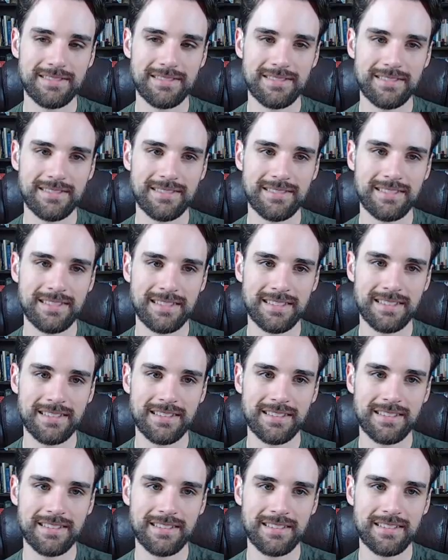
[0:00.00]

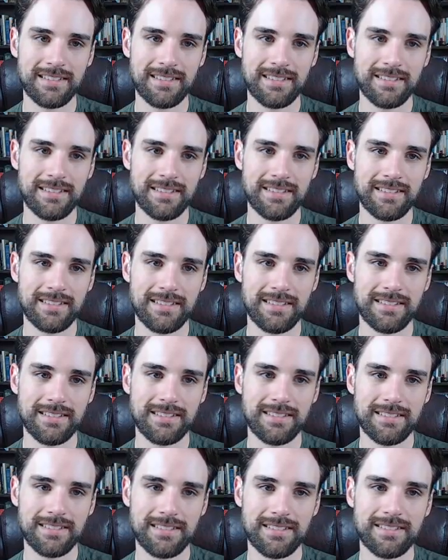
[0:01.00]

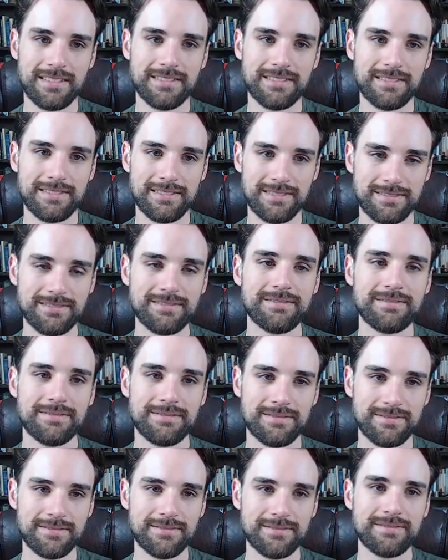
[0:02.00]

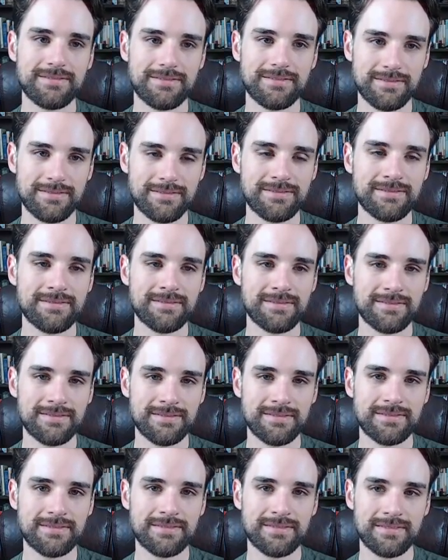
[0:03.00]

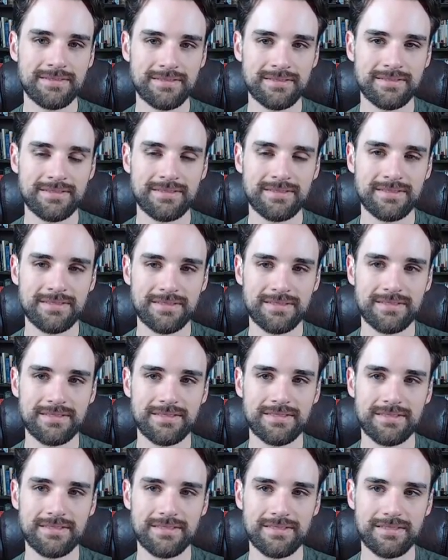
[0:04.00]

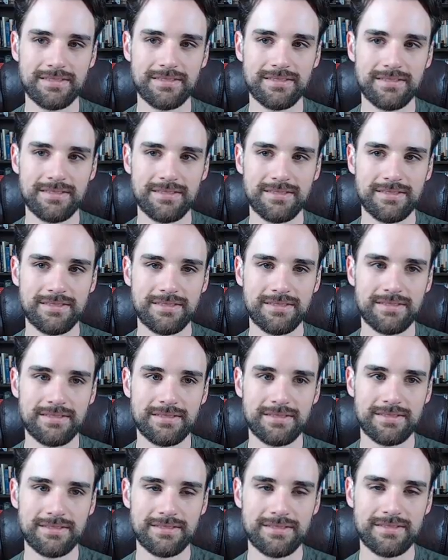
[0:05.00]

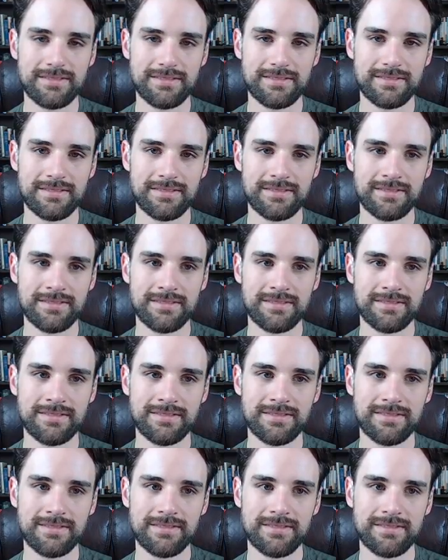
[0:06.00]

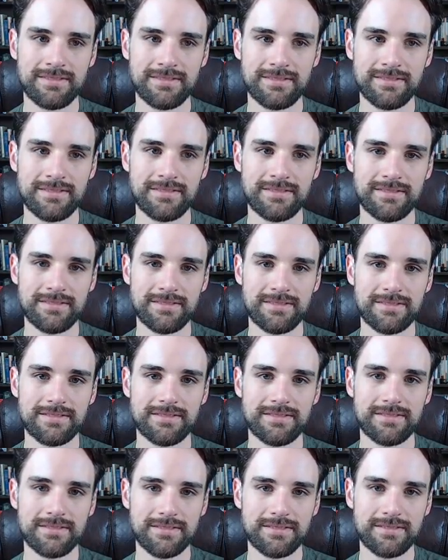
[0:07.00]
(not speaking)